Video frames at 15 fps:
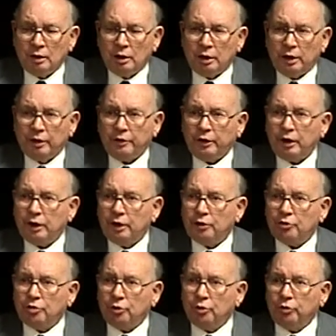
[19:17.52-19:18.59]
And
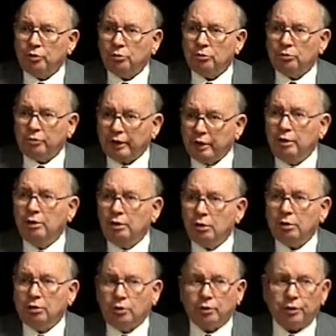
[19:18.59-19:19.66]
so they,
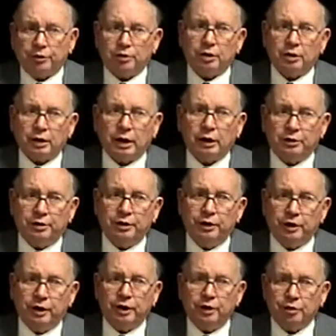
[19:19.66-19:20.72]
of course, at that
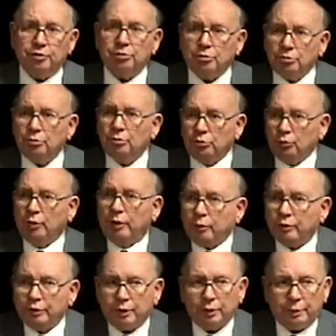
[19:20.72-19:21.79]
teenage, went
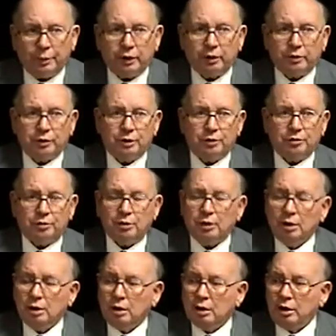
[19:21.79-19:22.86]
with their parents.
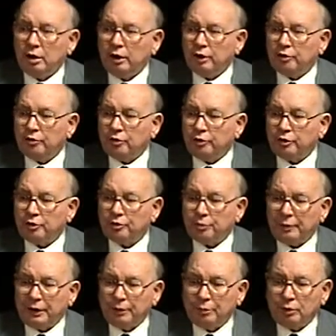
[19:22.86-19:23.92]
And so this
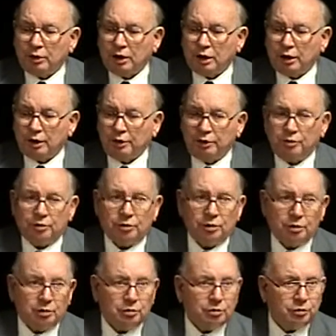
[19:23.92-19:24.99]
Bible college
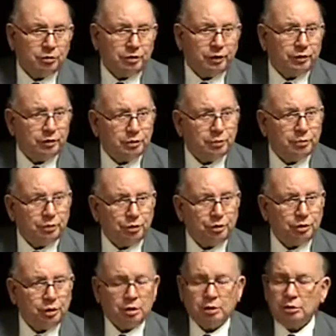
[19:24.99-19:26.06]
in southern
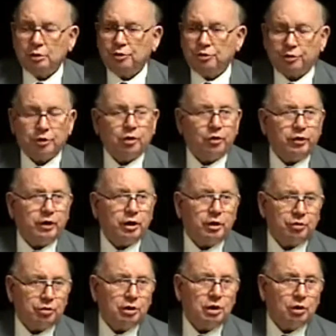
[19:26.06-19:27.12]
Michigan, it's still there,
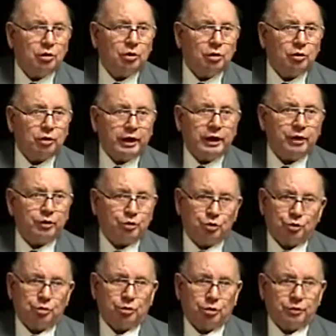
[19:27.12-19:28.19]
it's now called
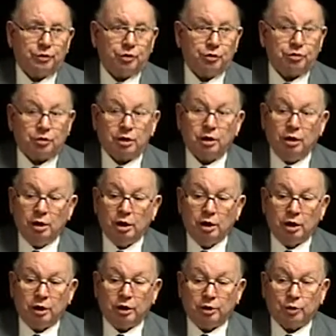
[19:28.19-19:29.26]
Andrews University,
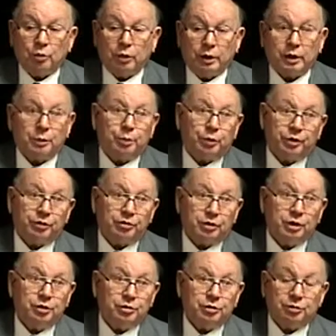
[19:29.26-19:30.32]
and quite a
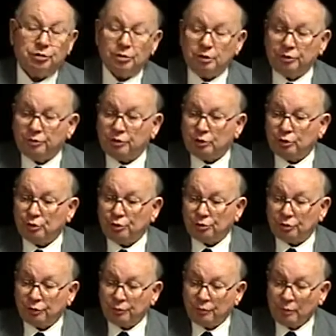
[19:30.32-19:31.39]
prestigious institution,